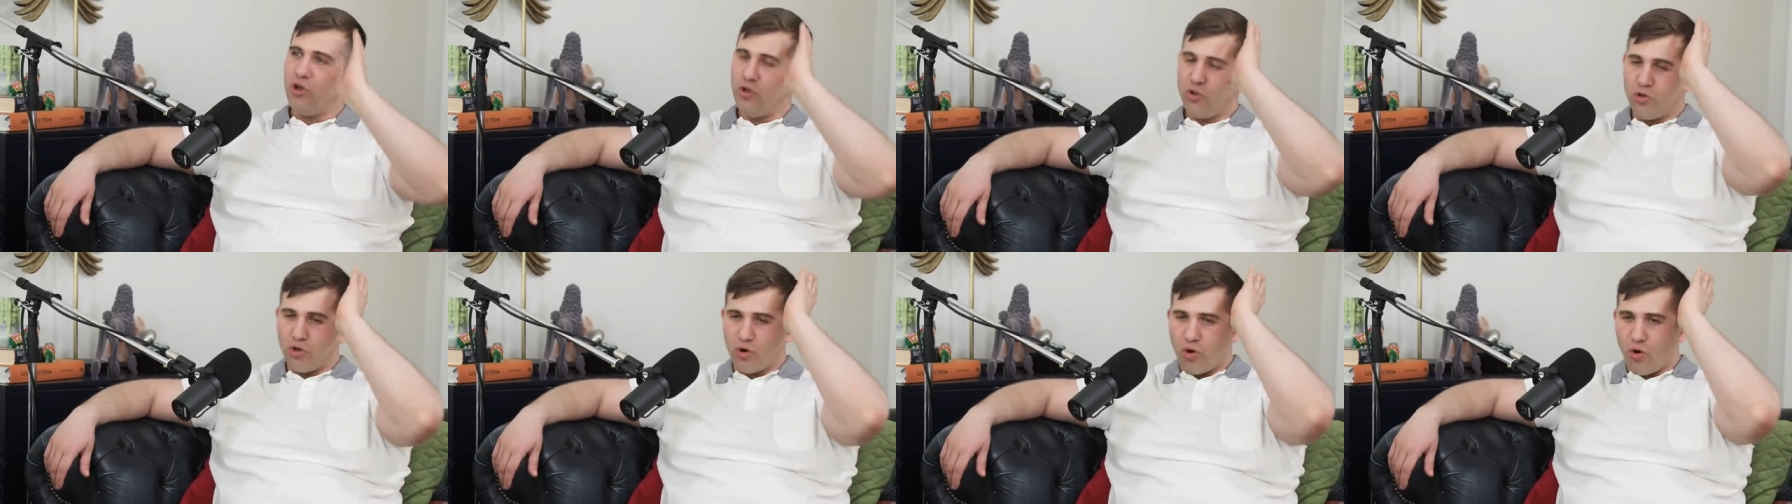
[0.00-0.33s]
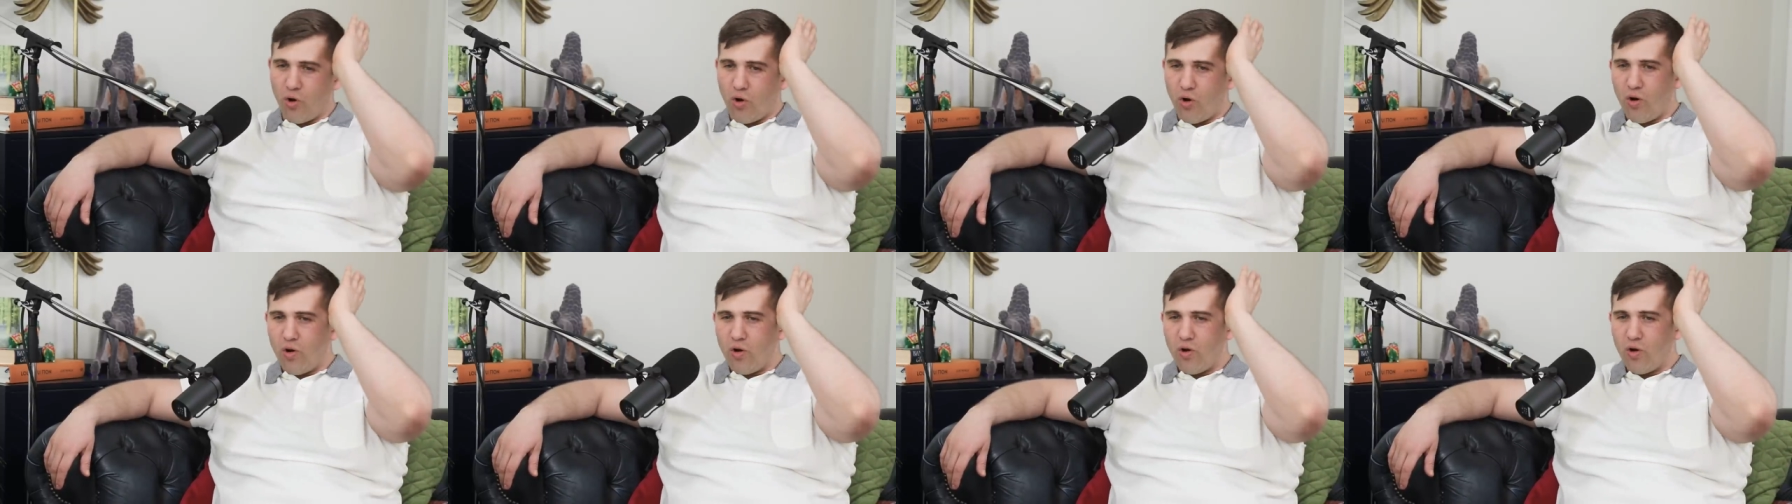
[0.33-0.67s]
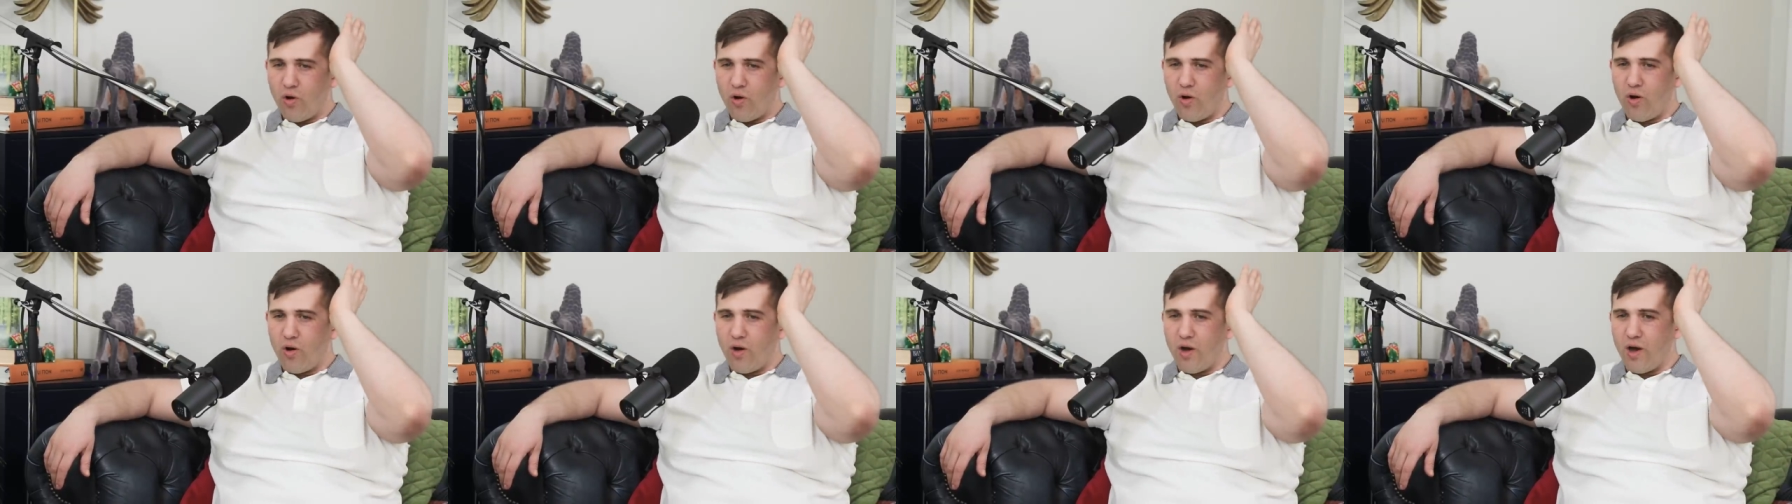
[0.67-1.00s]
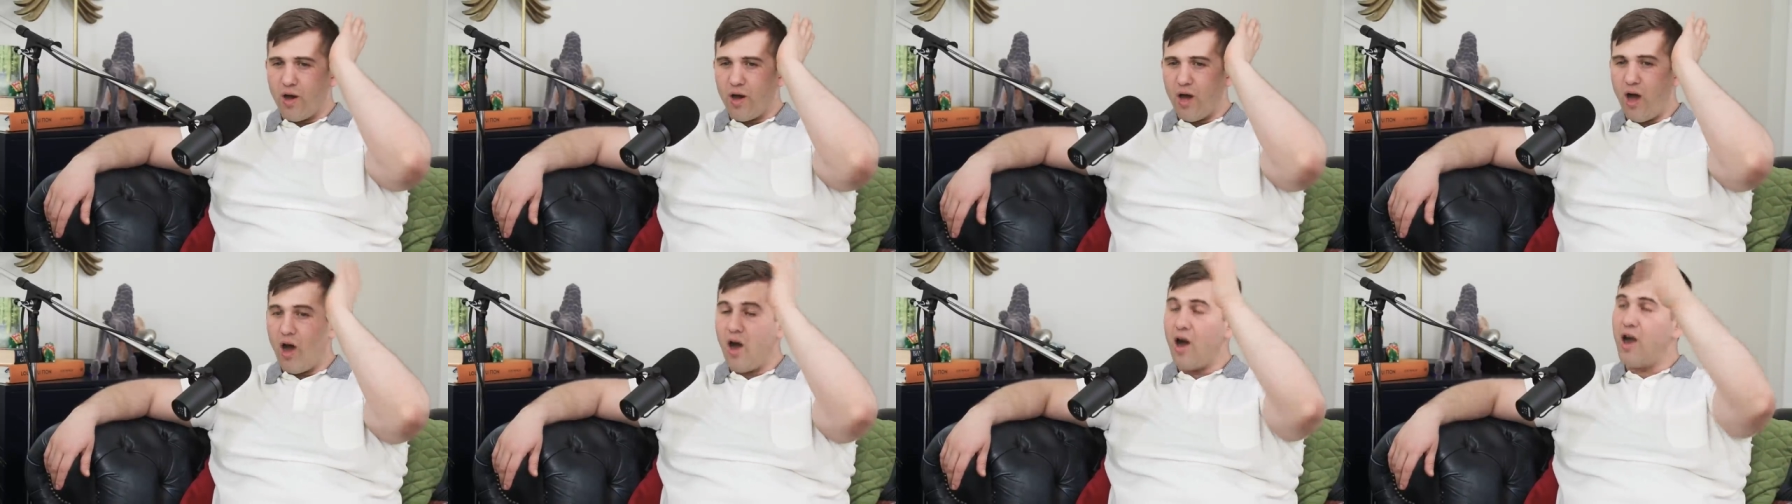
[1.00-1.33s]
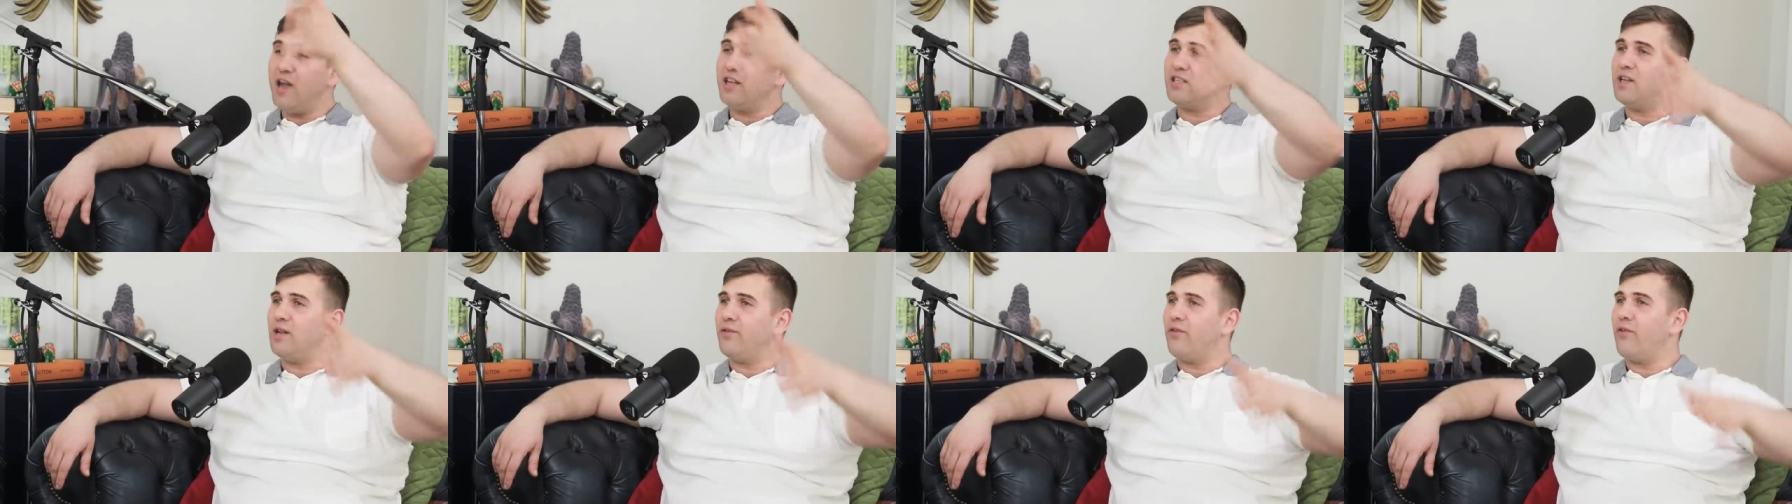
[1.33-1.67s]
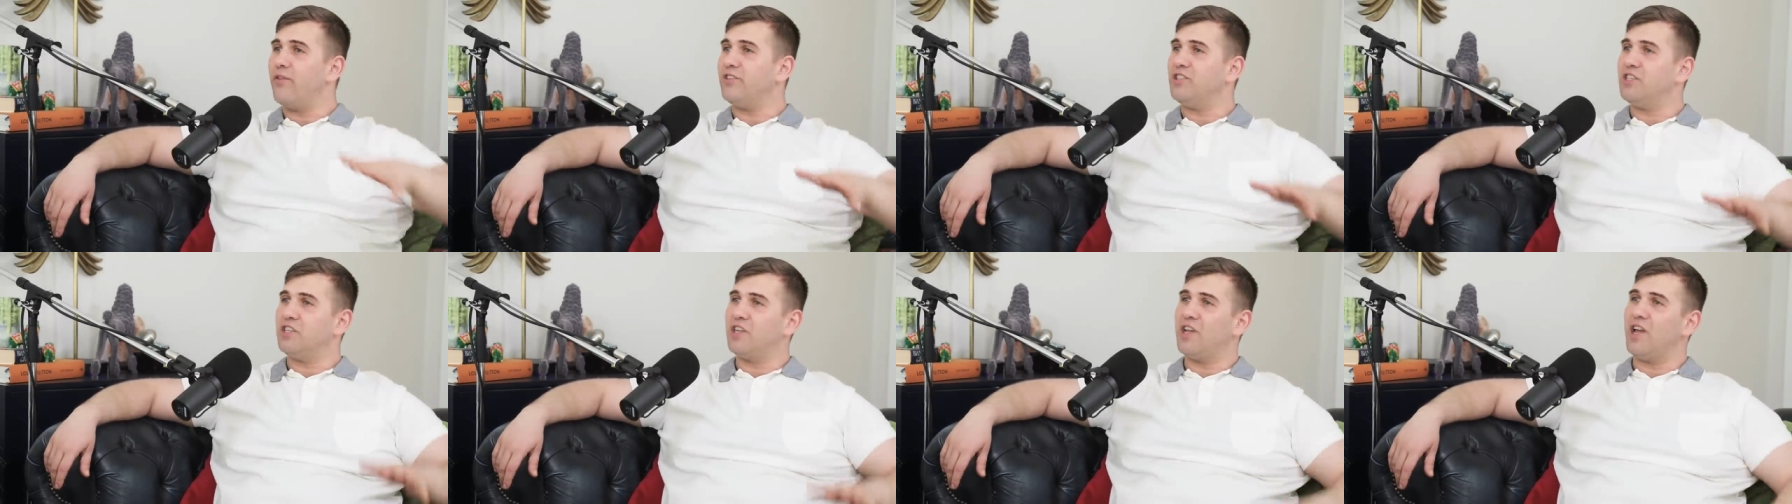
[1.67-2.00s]
to go highest level
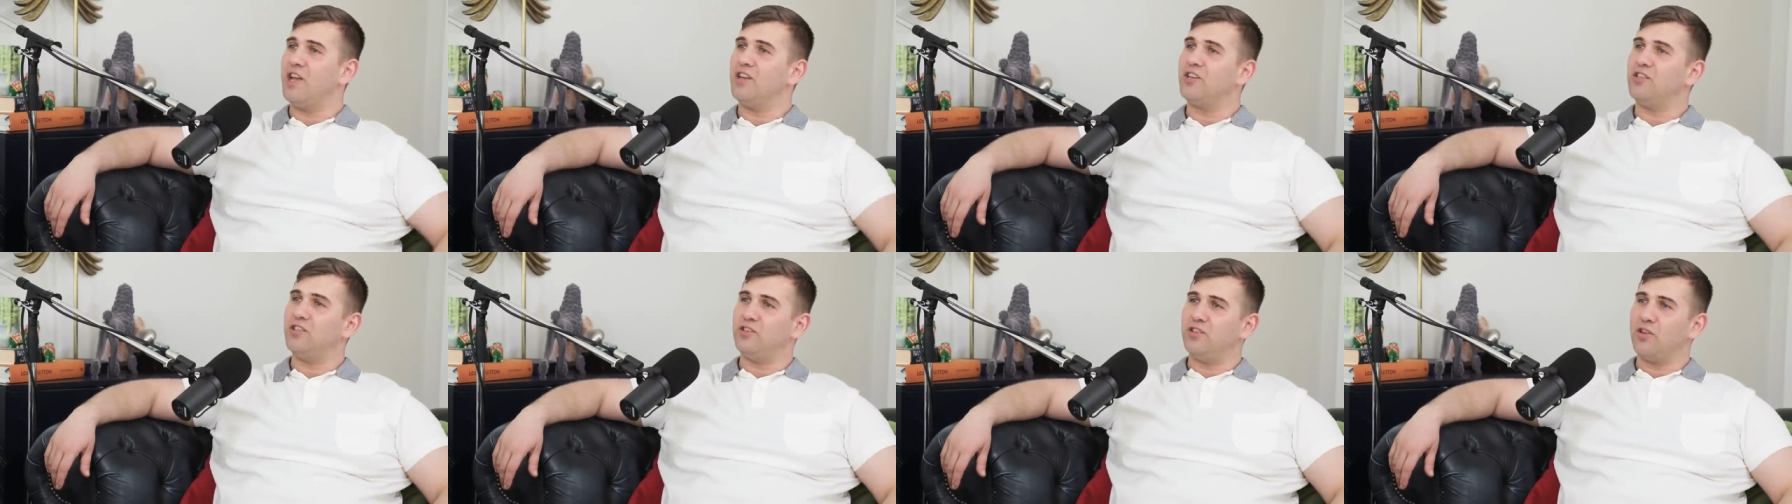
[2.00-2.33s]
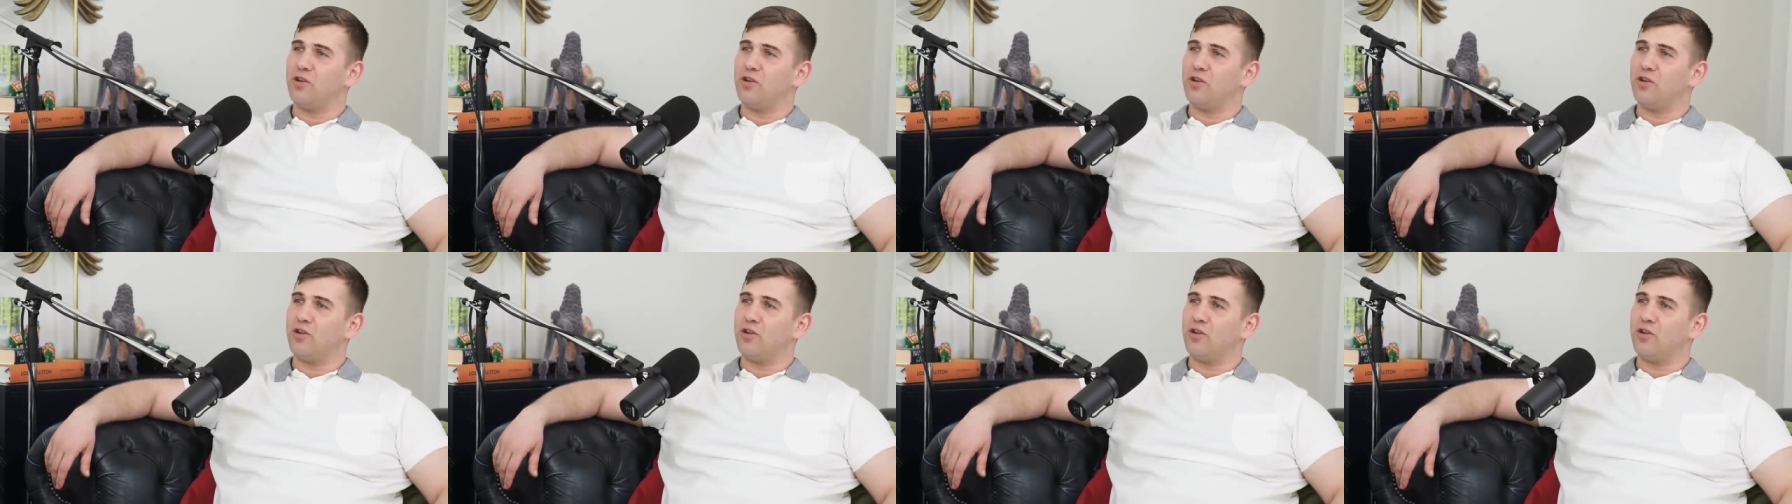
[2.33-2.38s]
of education